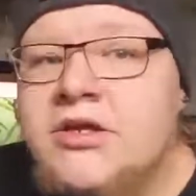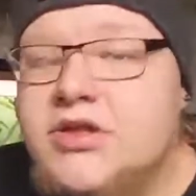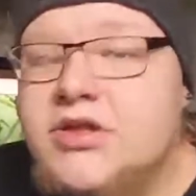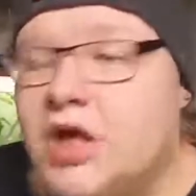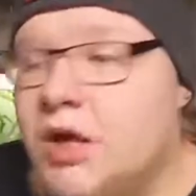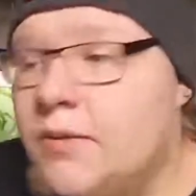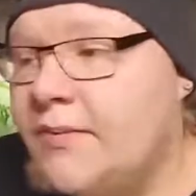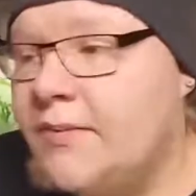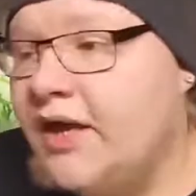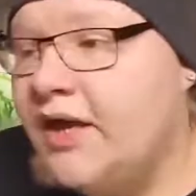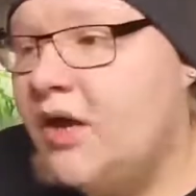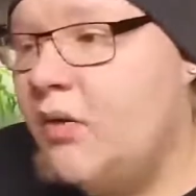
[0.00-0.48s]

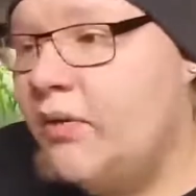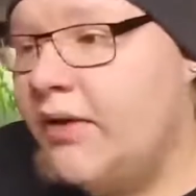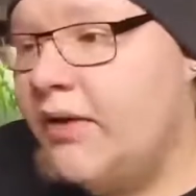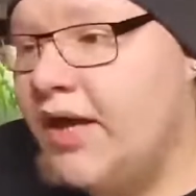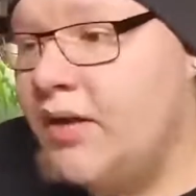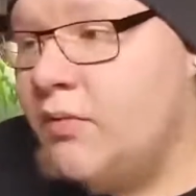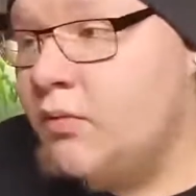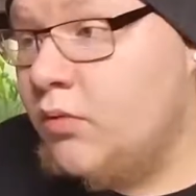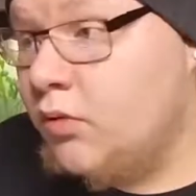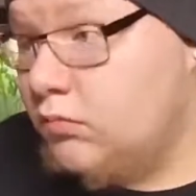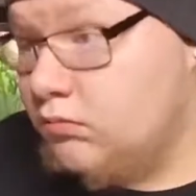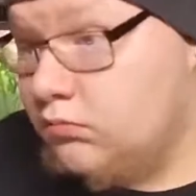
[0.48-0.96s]
So I'm like,
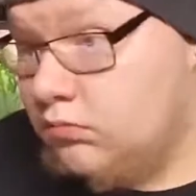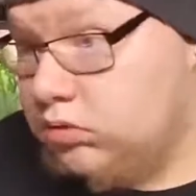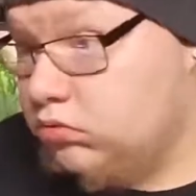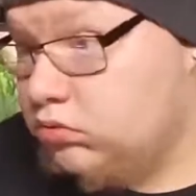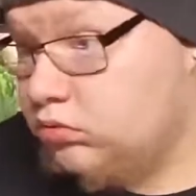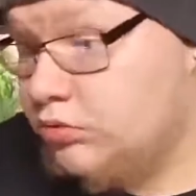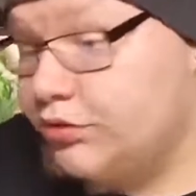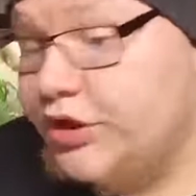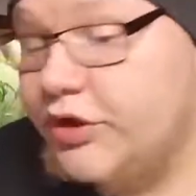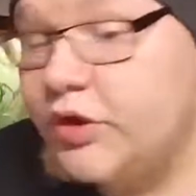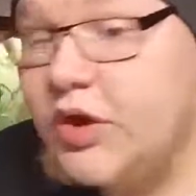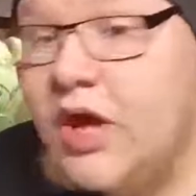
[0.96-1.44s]
okay, well,
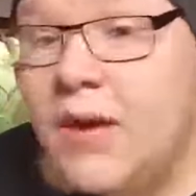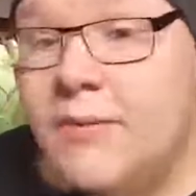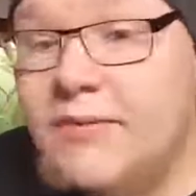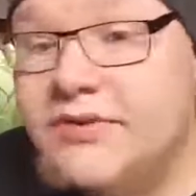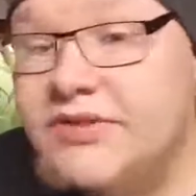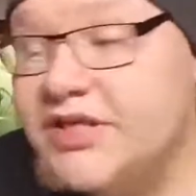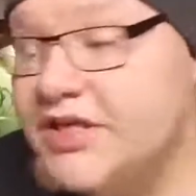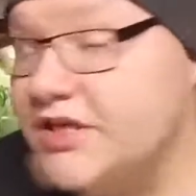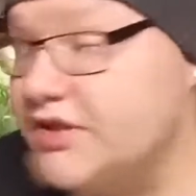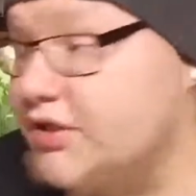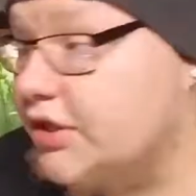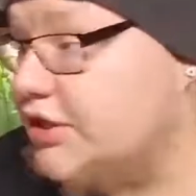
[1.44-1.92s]
do you know how
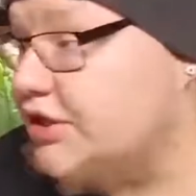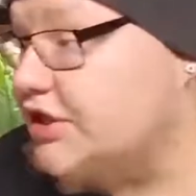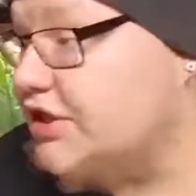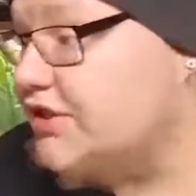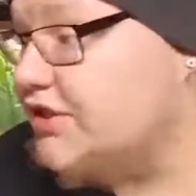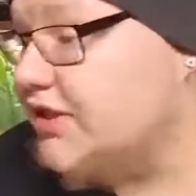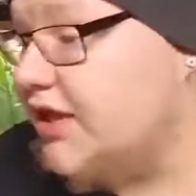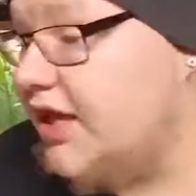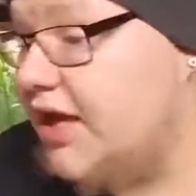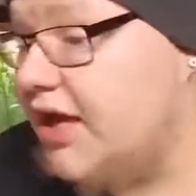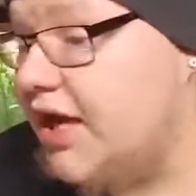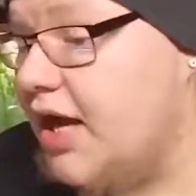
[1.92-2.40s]
much these are?
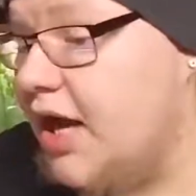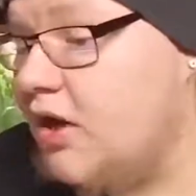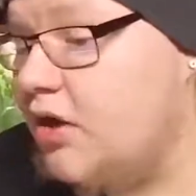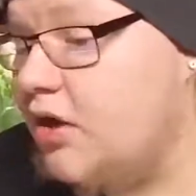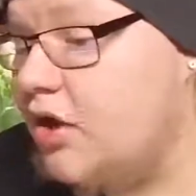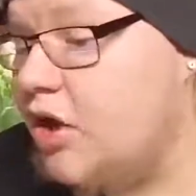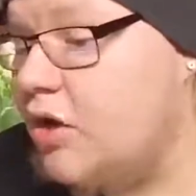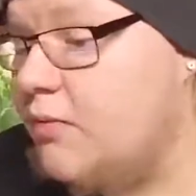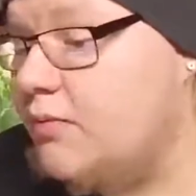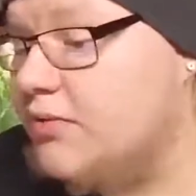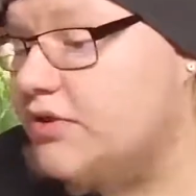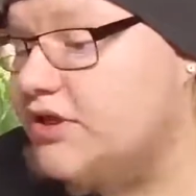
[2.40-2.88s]
She's like, I
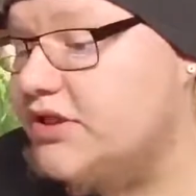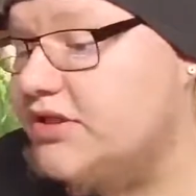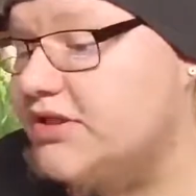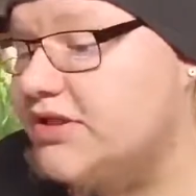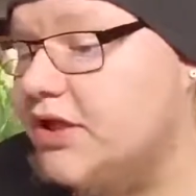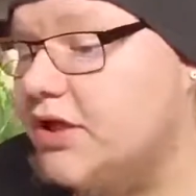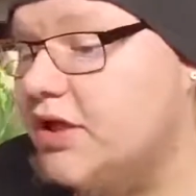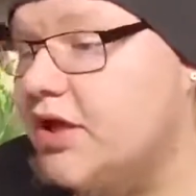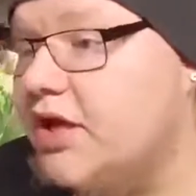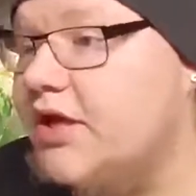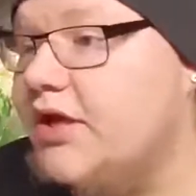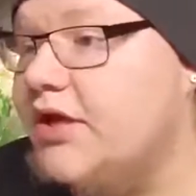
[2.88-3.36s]
don't know, but she's
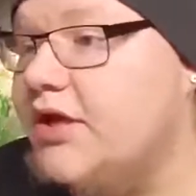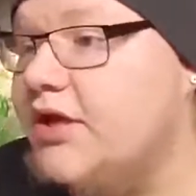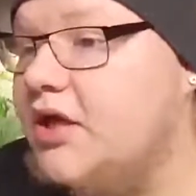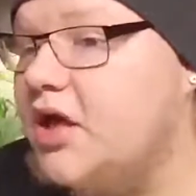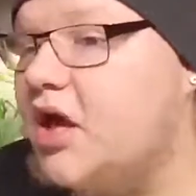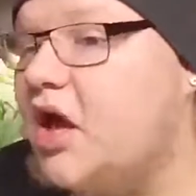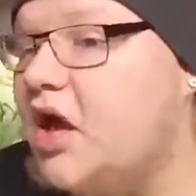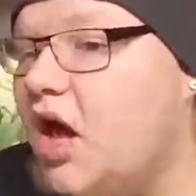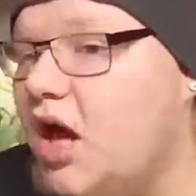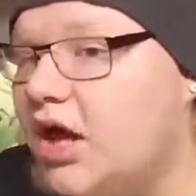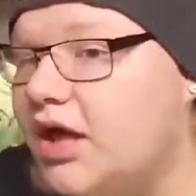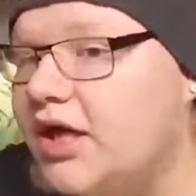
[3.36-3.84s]
like, honey,
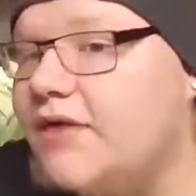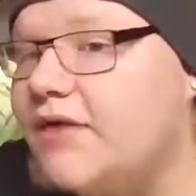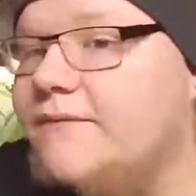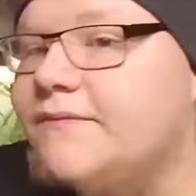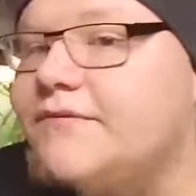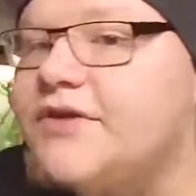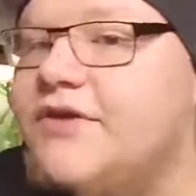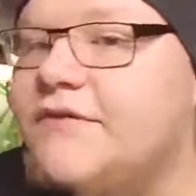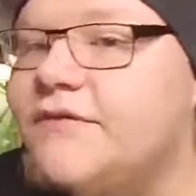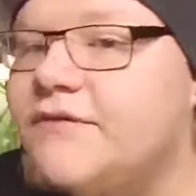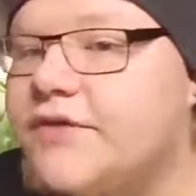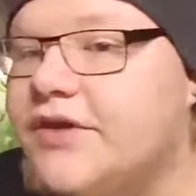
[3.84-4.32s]
I'll give
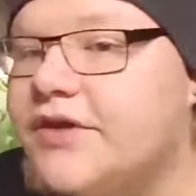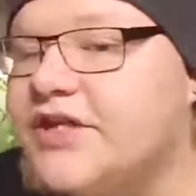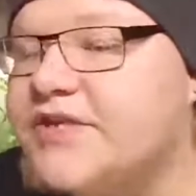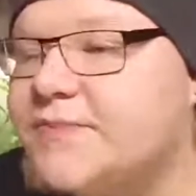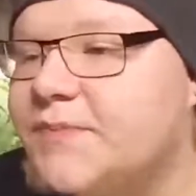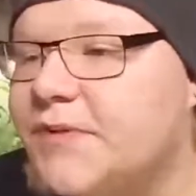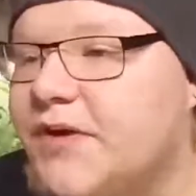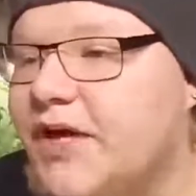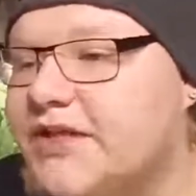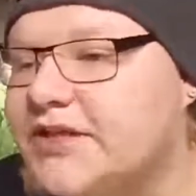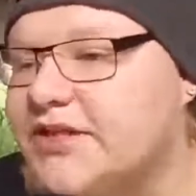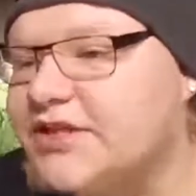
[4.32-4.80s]
them to you for this
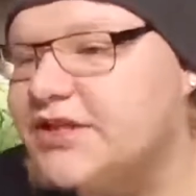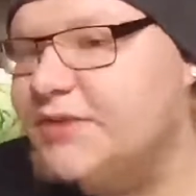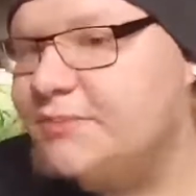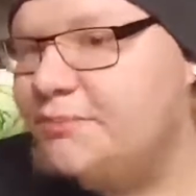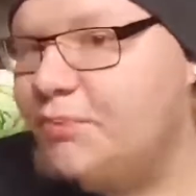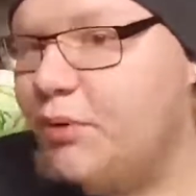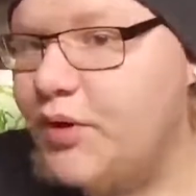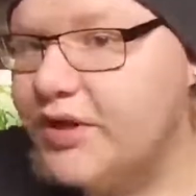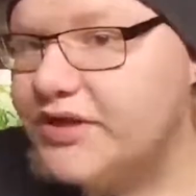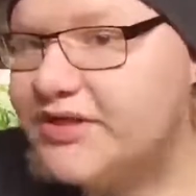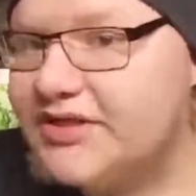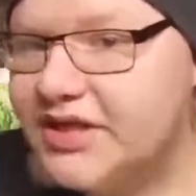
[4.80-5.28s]
price. She
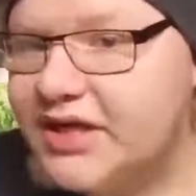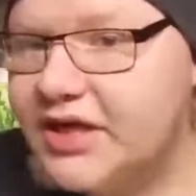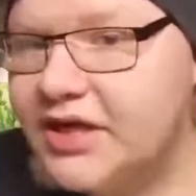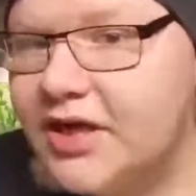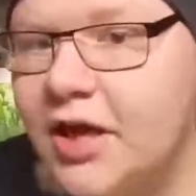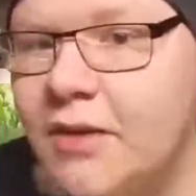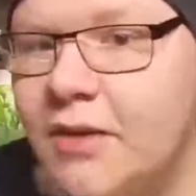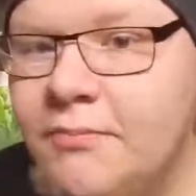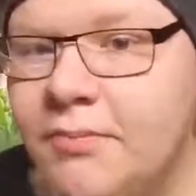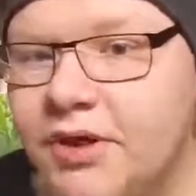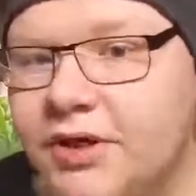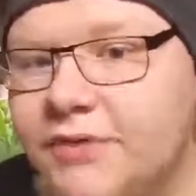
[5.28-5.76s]
points at a
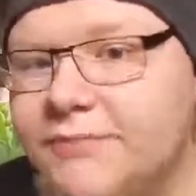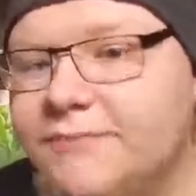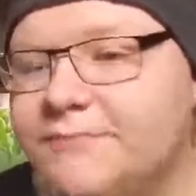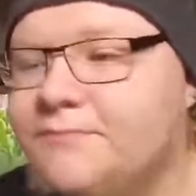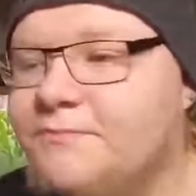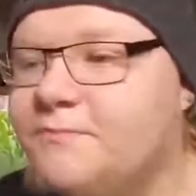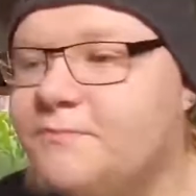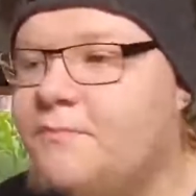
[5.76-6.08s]
number.